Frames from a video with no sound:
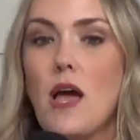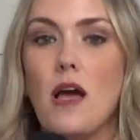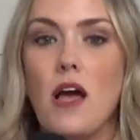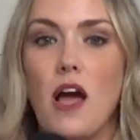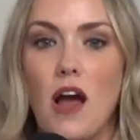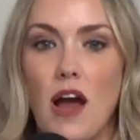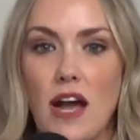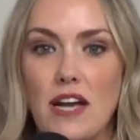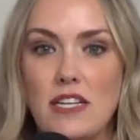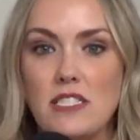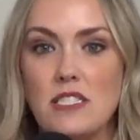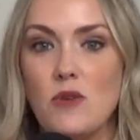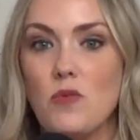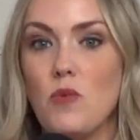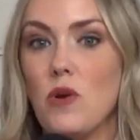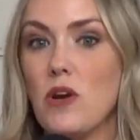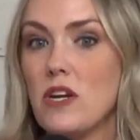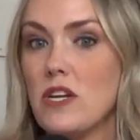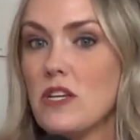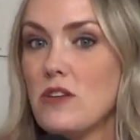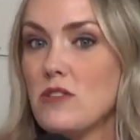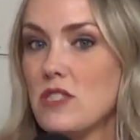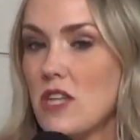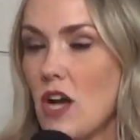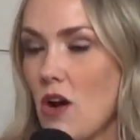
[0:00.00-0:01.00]
All right, so we're going to
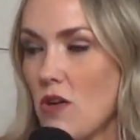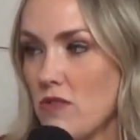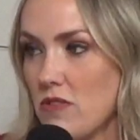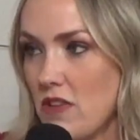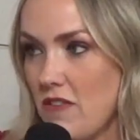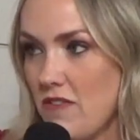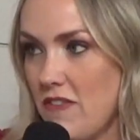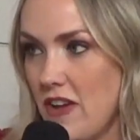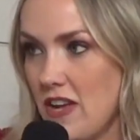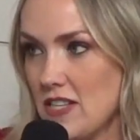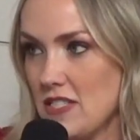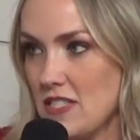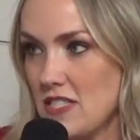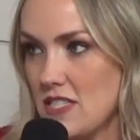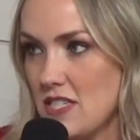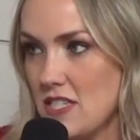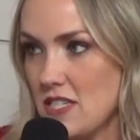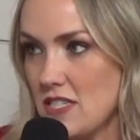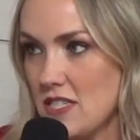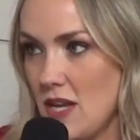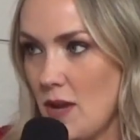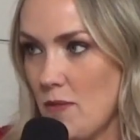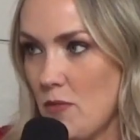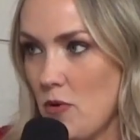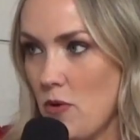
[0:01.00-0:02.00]
use OnlyFans as an
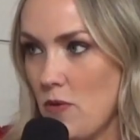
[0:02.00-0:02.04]
example.